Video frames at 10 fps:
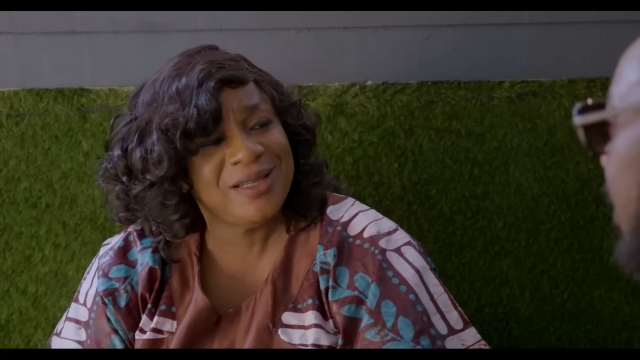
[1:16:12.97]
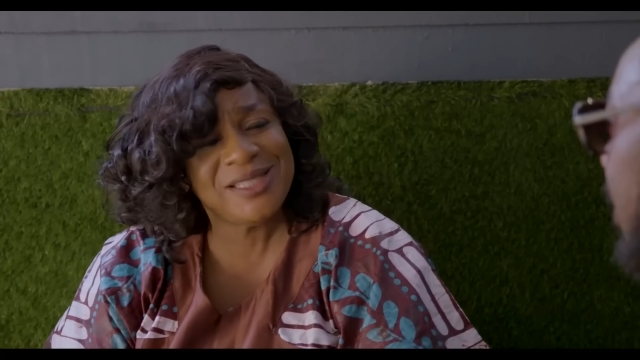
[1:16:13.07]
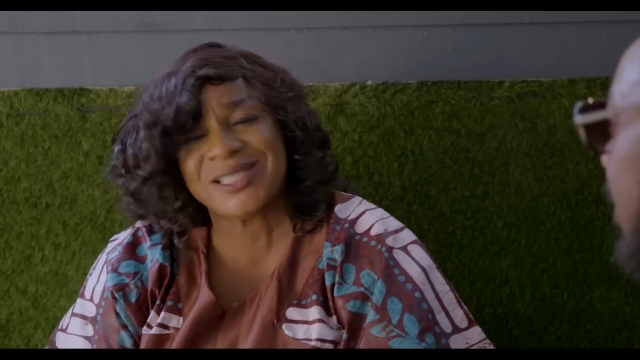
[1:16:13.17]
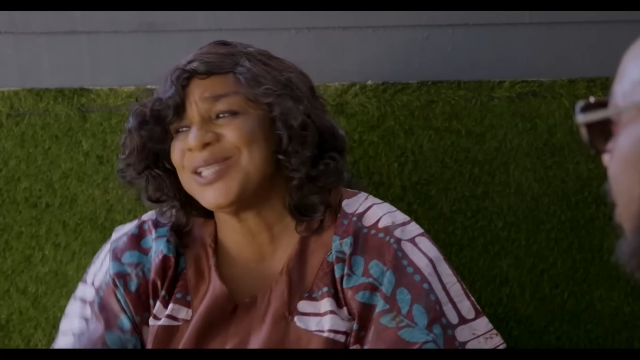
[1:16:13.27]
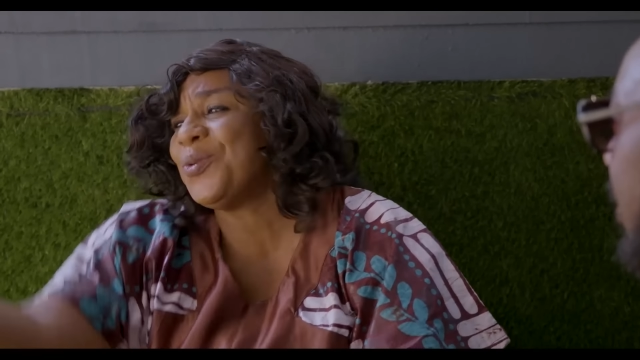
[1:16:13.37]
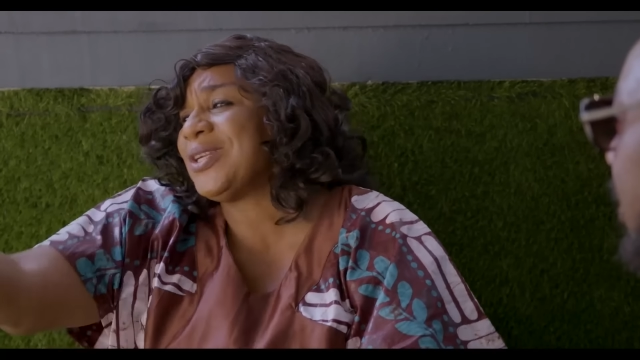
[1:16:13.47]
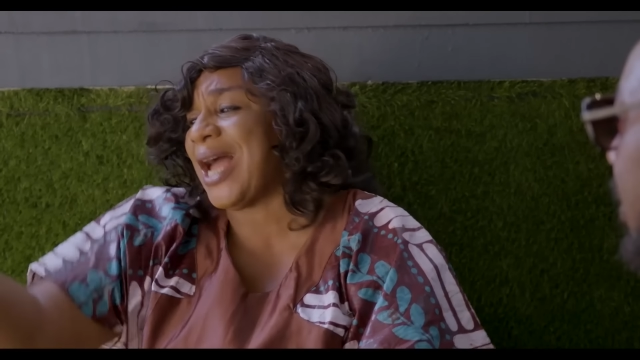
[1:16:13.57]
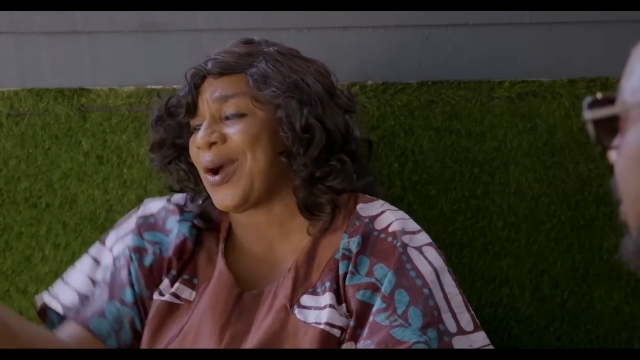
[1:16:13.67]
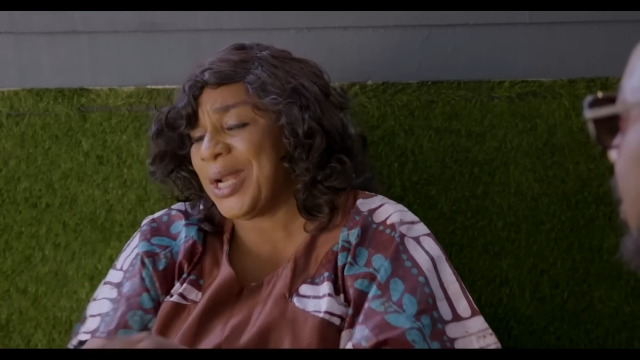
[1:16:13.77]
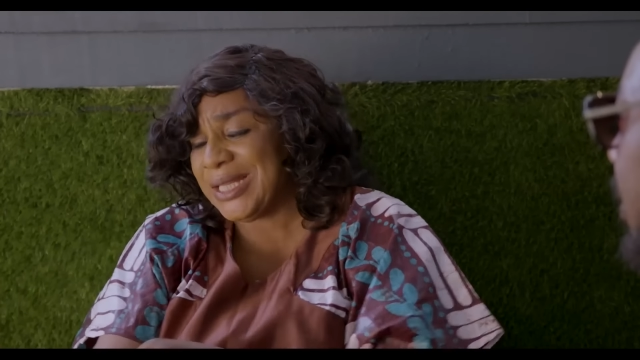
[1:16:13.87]
Is she the one
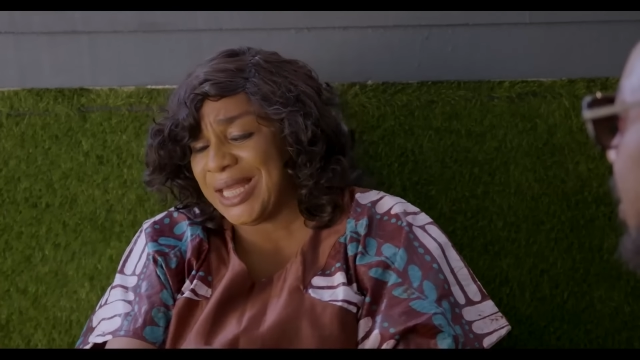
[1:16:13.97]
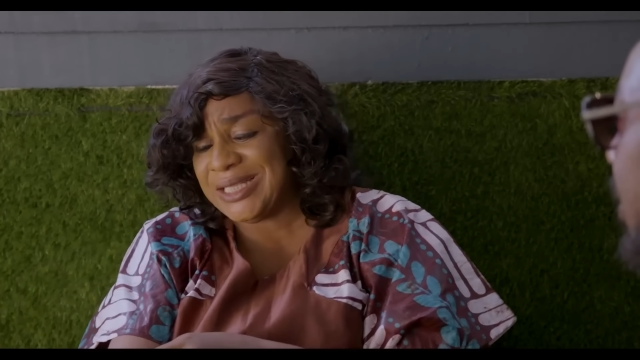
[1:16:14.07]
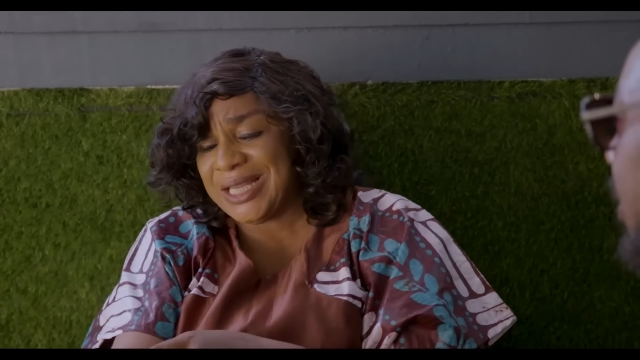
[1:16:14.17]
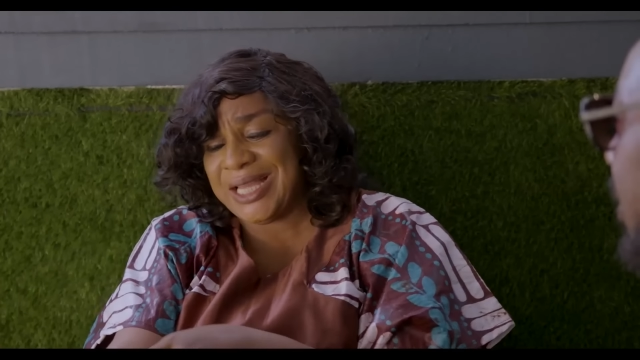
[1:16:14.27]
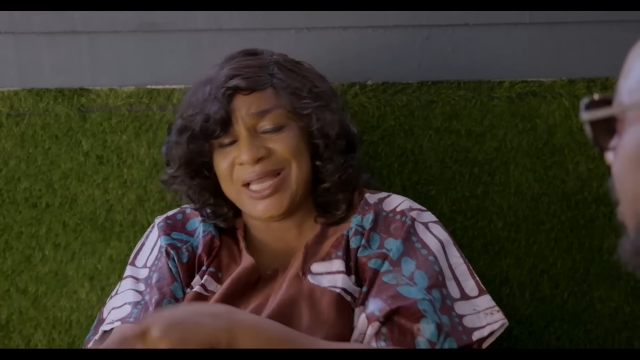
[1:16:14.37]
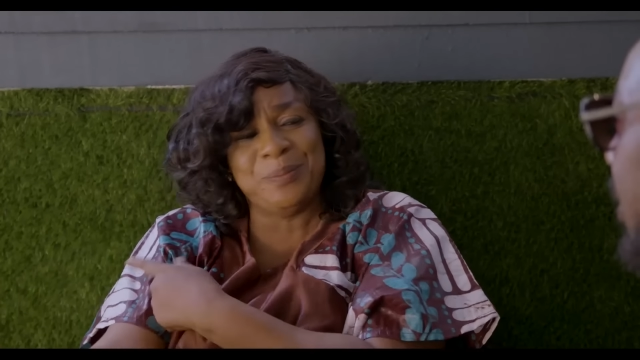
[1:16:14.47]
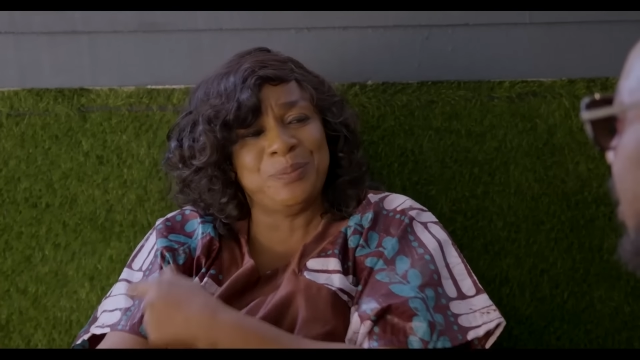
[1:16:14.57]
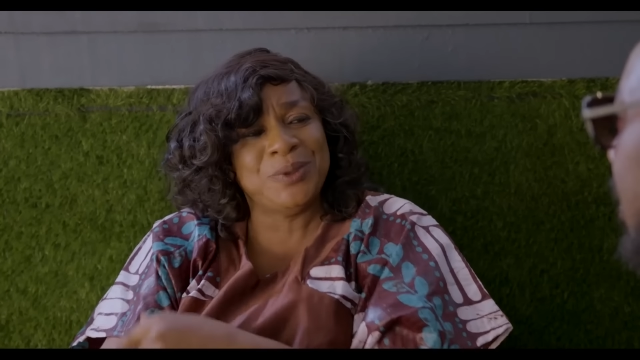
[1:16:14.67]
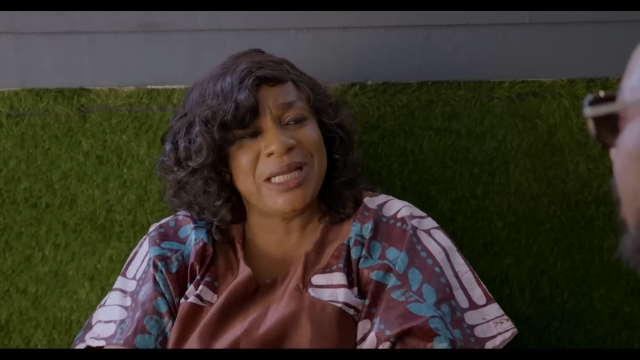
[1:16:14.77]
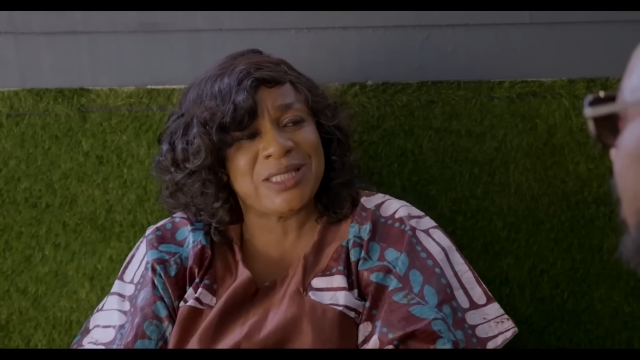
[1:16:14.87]
that collected the
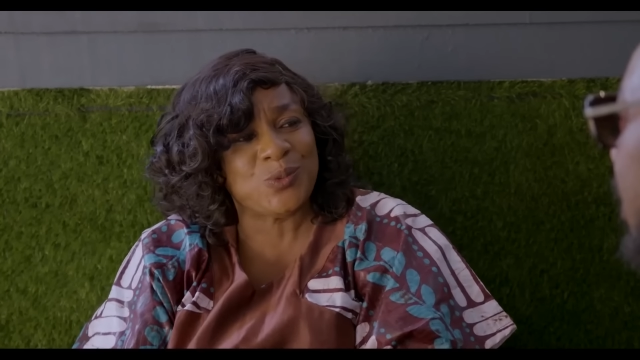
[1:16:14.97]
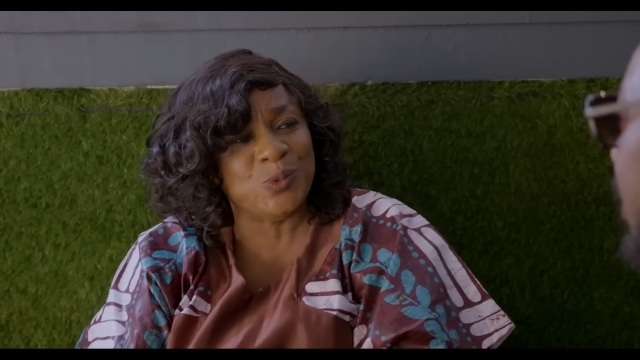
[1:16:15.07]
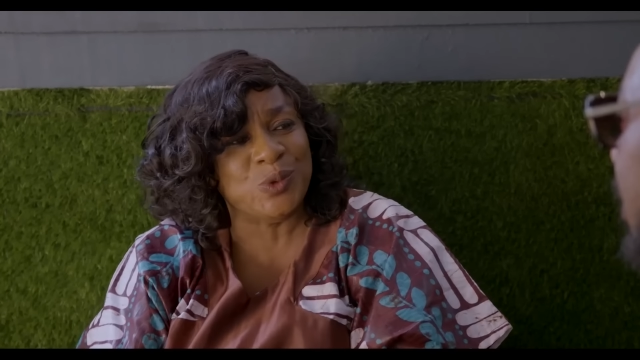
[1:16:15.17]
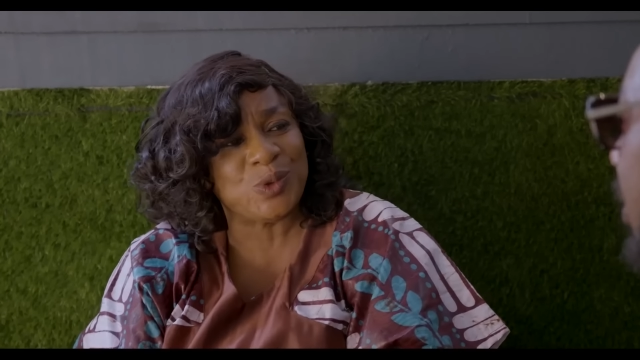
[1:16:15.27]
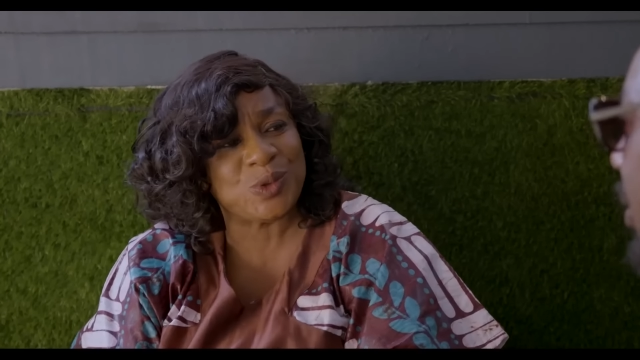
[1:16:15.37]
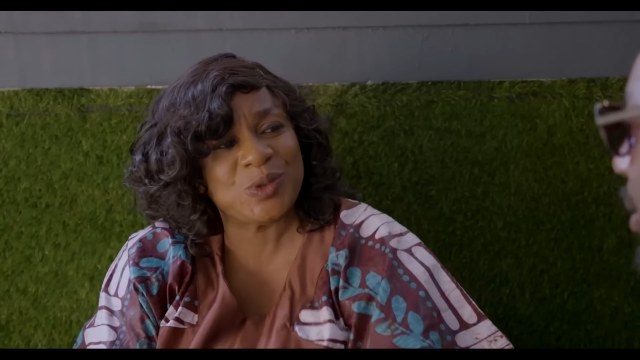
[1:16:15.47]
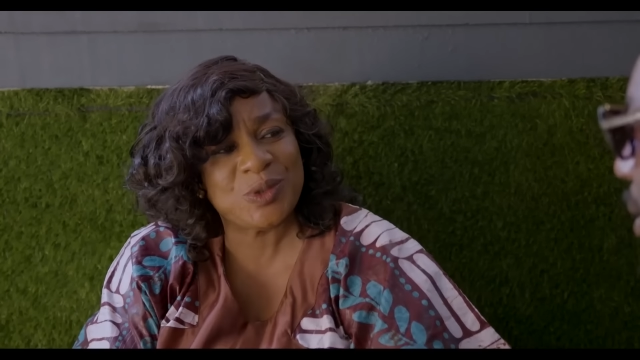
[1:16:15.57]
bullet wound?